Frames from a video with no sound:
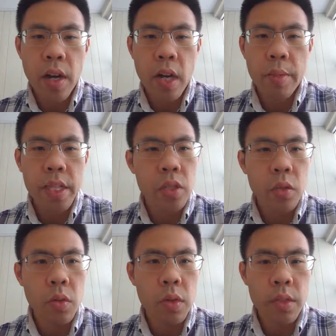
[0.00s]
Firebase
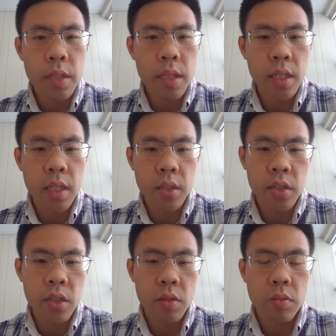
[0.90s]
tools, it,
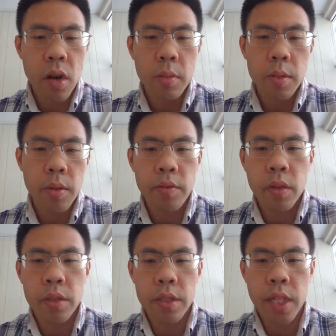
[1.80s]
you probably
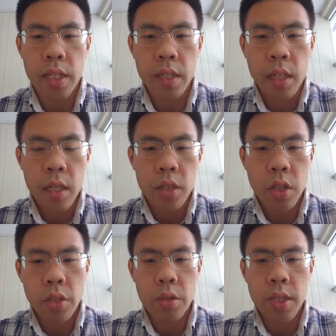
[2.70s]
prefer to just
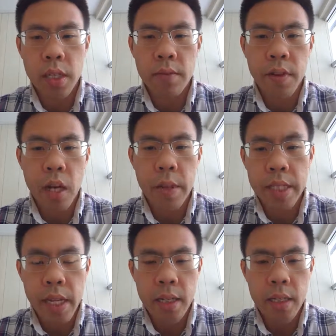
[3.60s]
start using
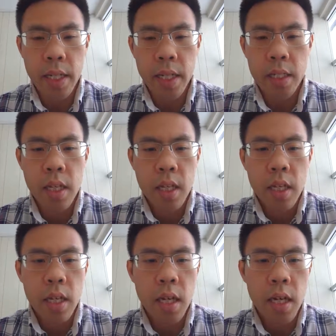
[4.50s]
Firebase Analytics.
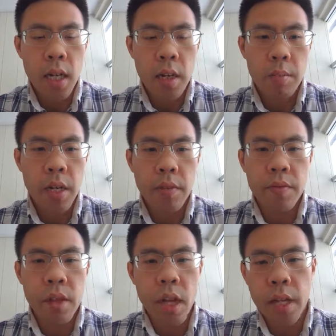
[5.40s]
Uh, but
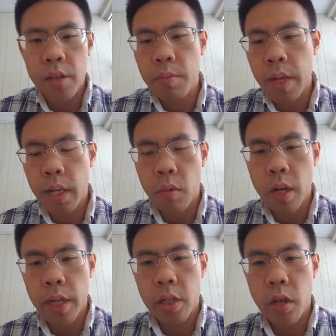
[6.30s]
if not, you might
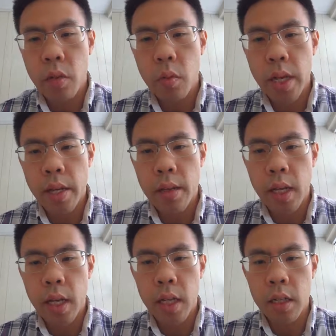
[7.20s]
want to go with
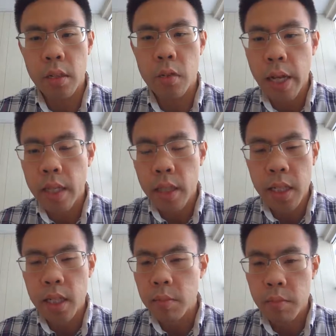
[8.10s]
uh, Google
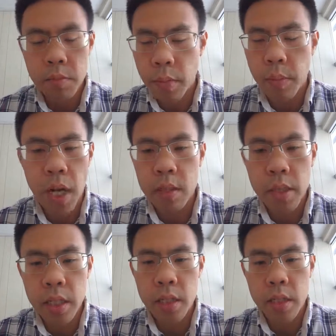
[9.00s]
Analytics. But
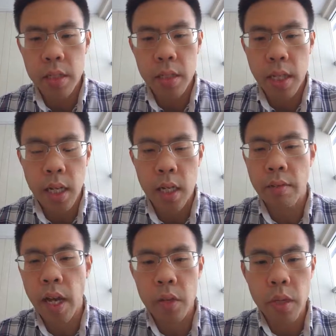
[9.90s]
Possibly, you need to kind of
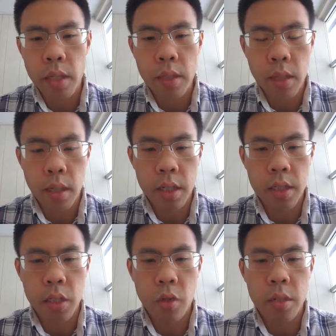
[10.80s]
evaluate uh, on a
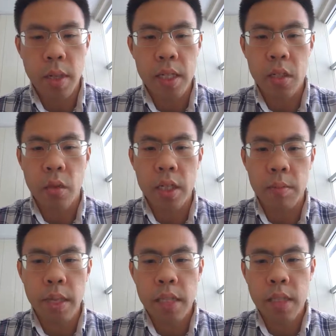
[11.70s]
situation by
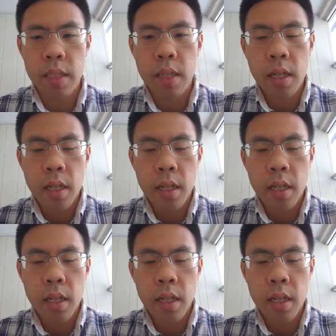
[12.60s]
situation basis.